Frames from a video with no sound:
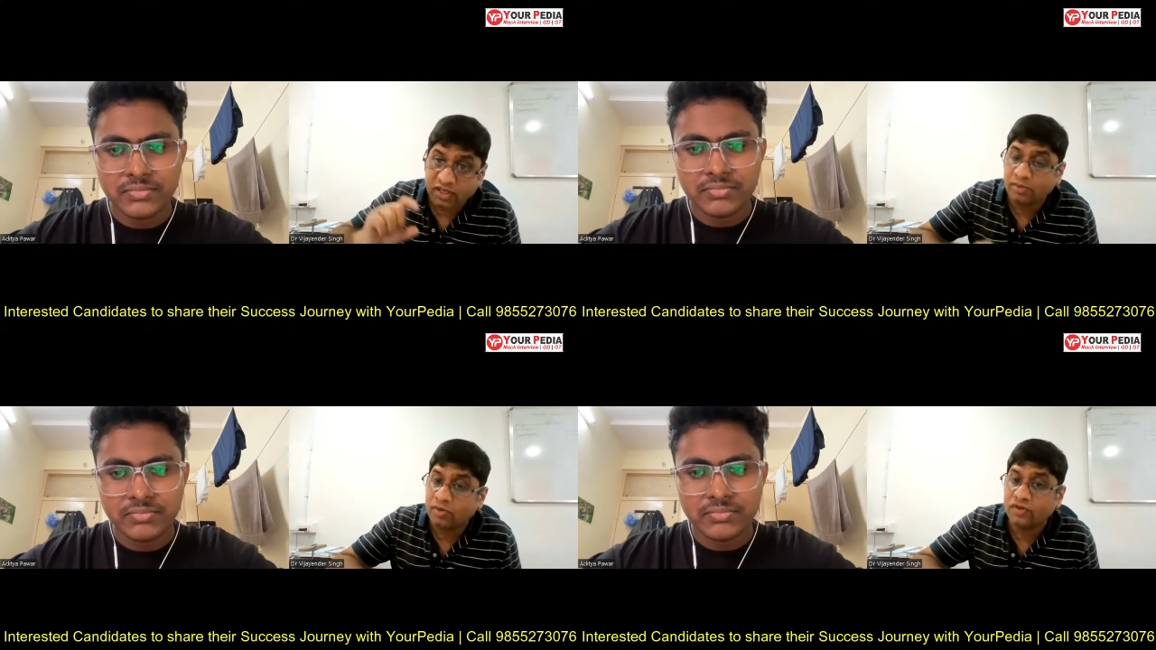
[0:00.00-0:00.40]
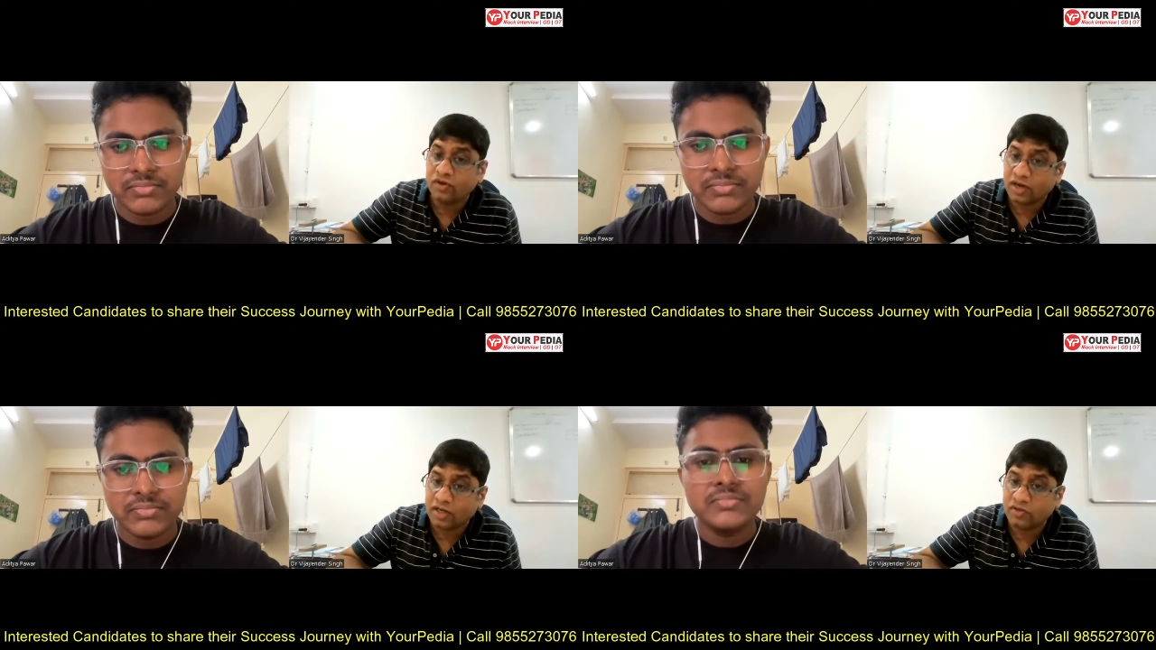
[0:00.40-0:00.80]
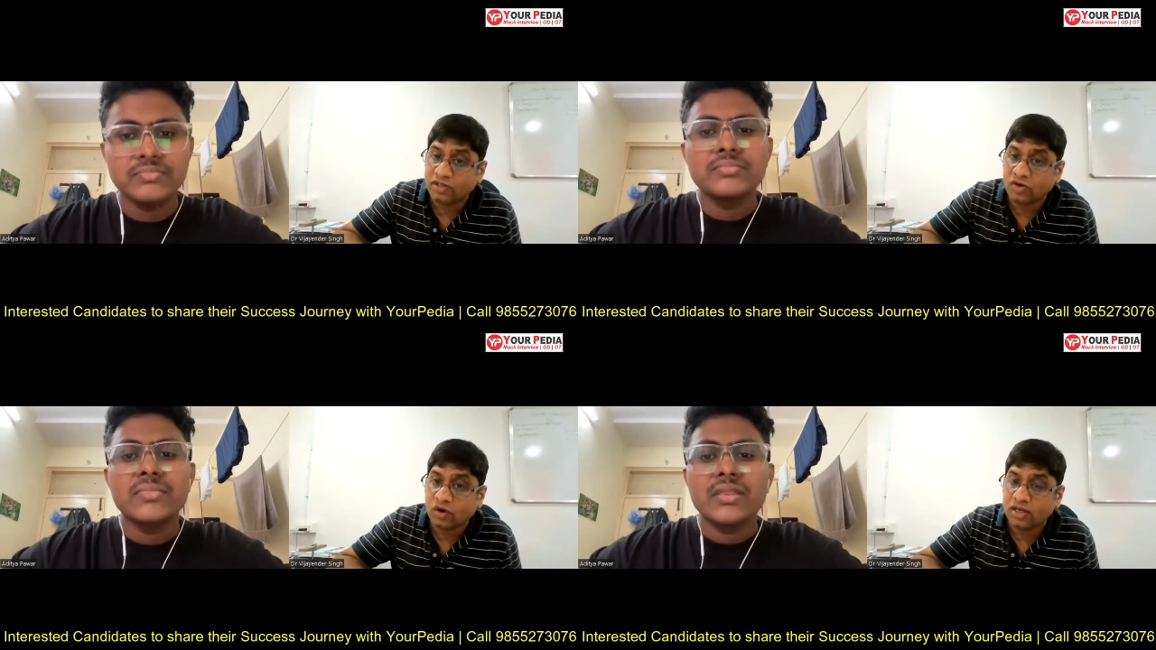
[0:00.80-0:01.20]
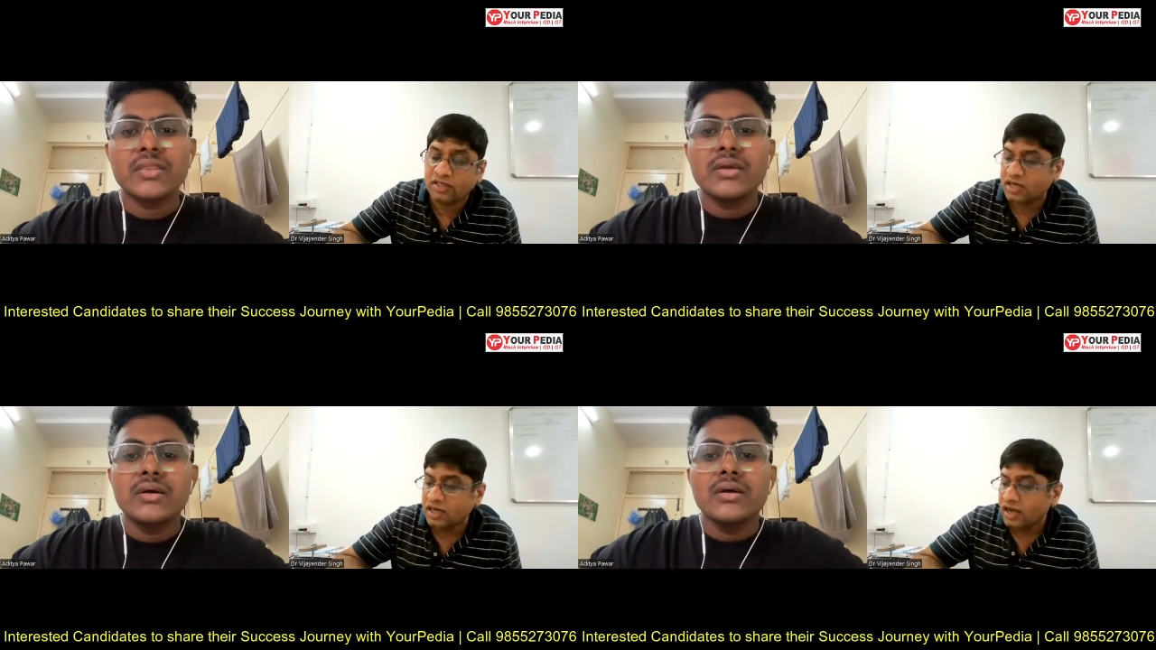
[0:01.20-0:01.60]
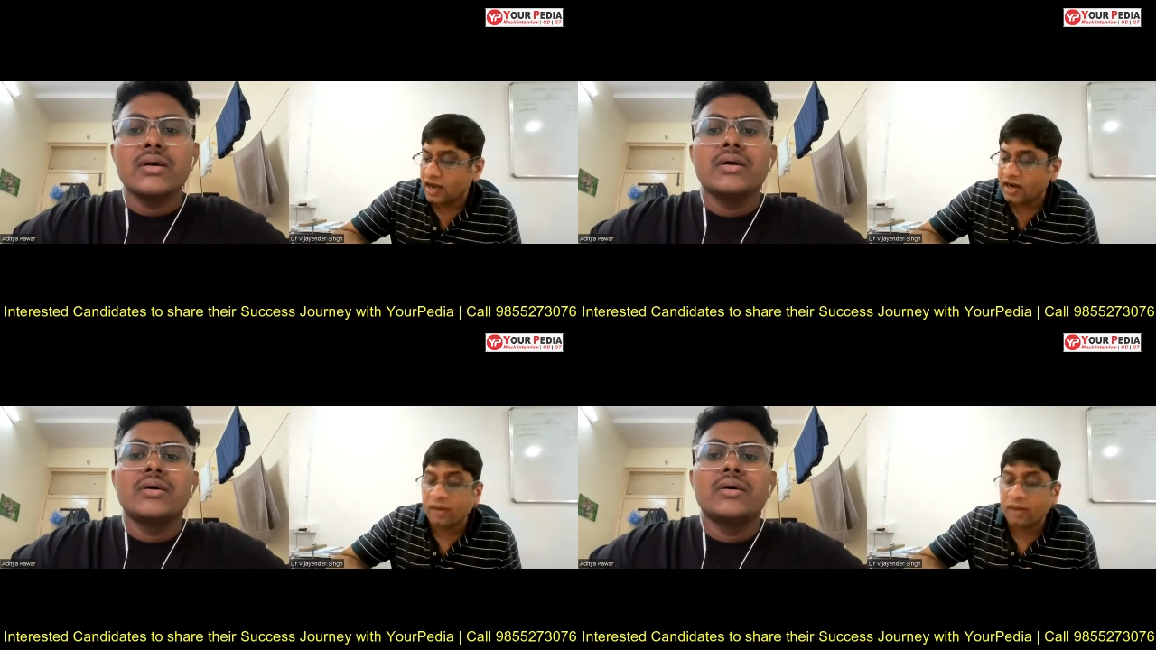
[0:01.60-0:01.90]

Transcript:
Speaker 1: What was the name of your graduation college?